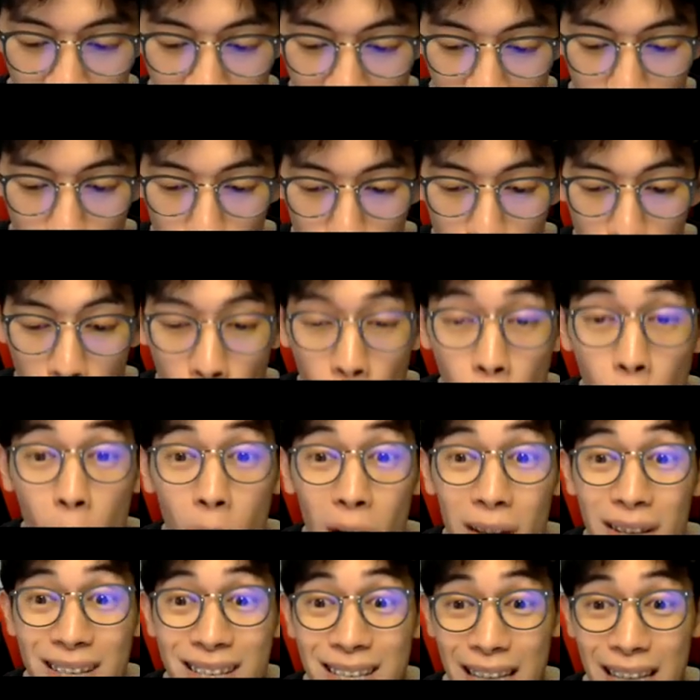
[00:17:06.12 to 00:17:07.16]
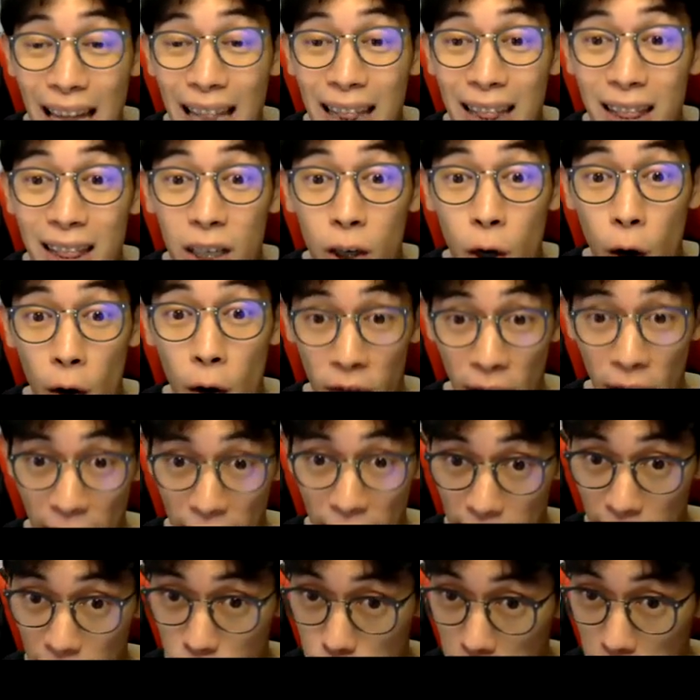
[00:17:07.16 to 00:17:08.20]
the so-called center of
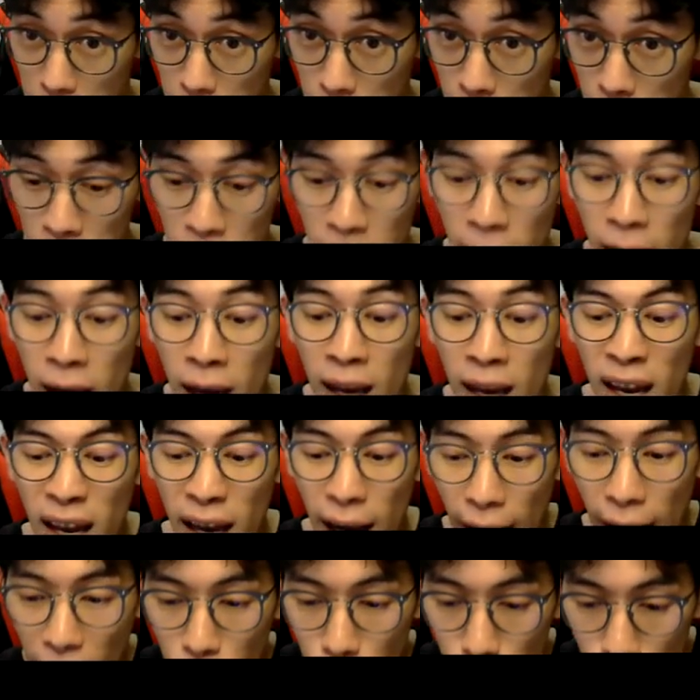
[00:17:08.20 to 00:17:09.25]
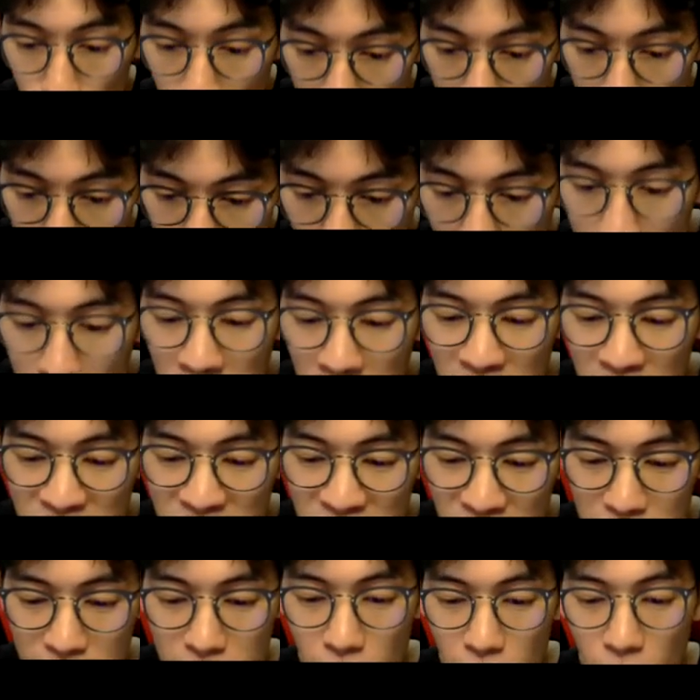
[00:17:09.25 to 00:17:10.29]
enlargement. And remember
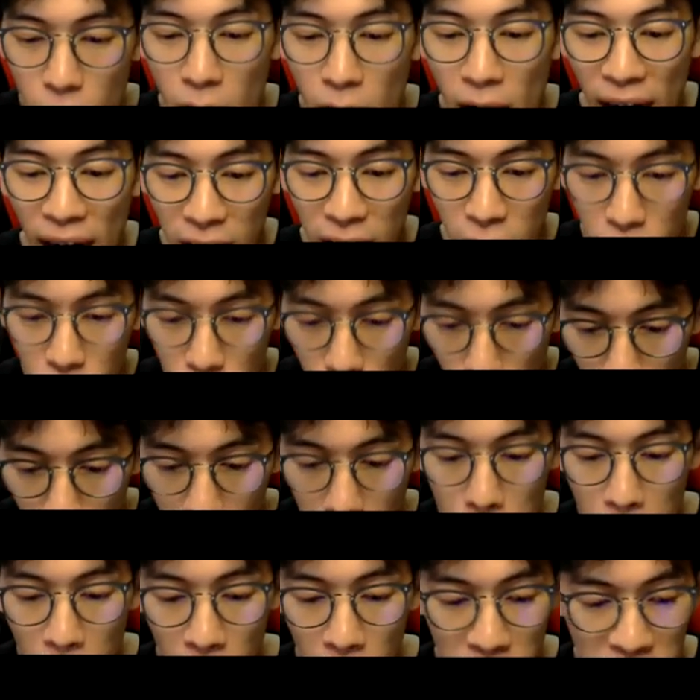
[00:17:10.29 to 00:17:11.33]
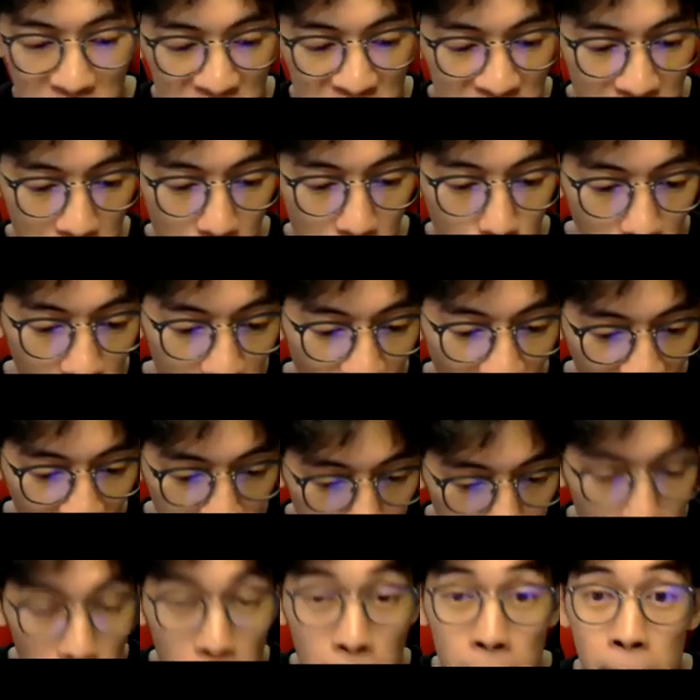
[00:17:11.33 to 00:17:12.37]
just now I talked about scale
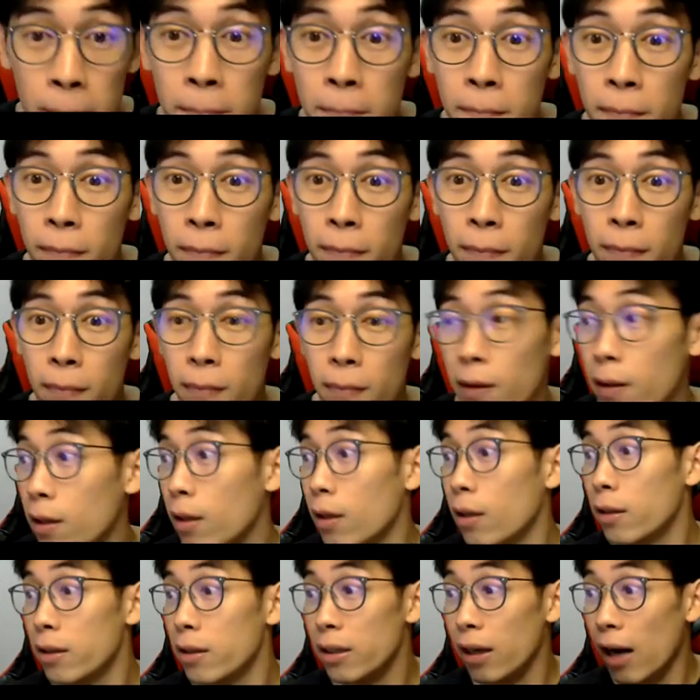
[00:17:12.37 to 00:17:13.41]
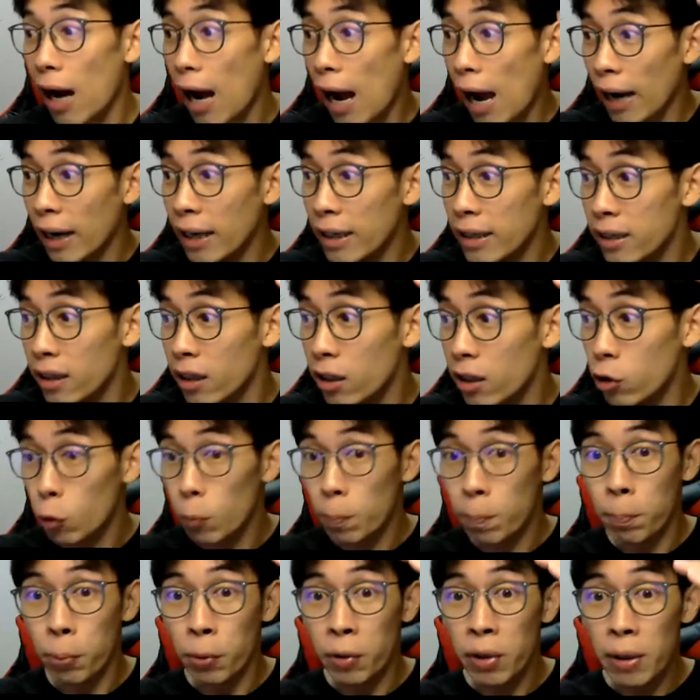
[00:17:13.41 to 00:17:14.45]
factor. The idea,
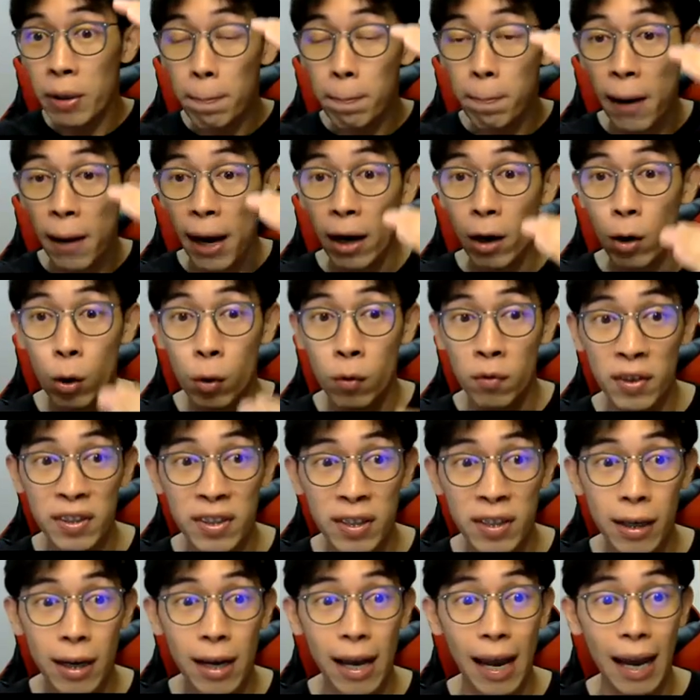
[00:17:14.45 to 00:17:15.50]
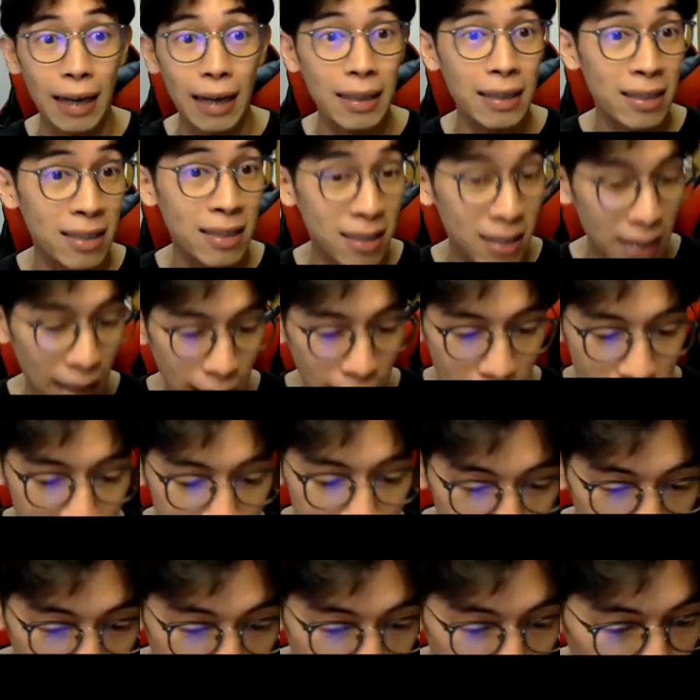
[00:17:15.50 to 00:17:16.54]
you put it back over here and it
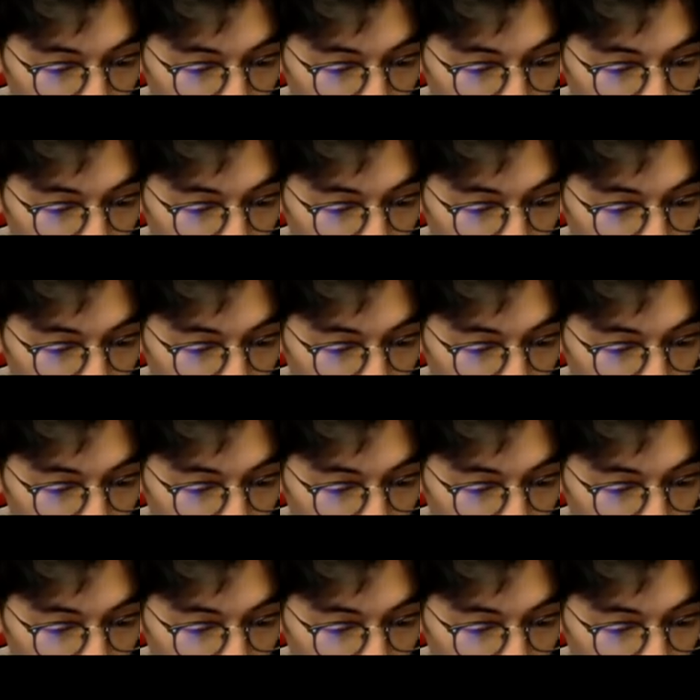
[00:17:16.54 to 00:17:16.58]
says,